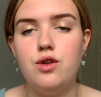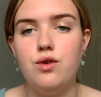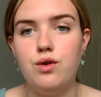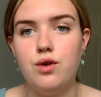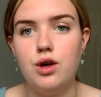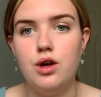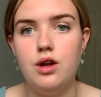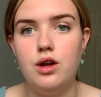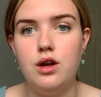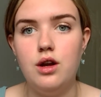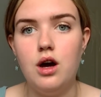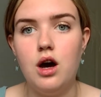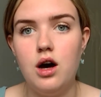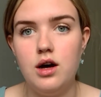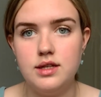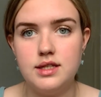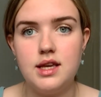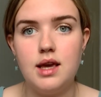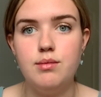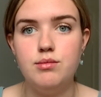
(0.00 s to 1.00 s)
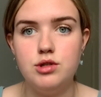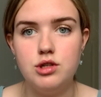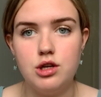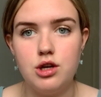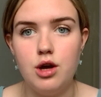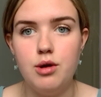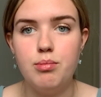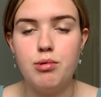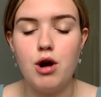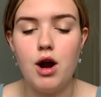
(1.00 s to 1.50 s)
you can ask him to
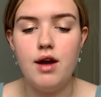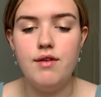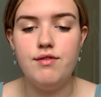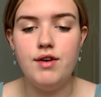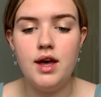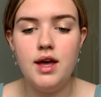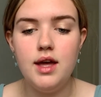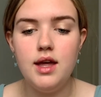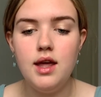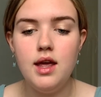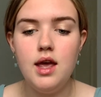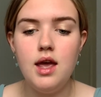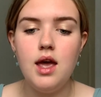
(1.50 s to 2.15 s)
go private.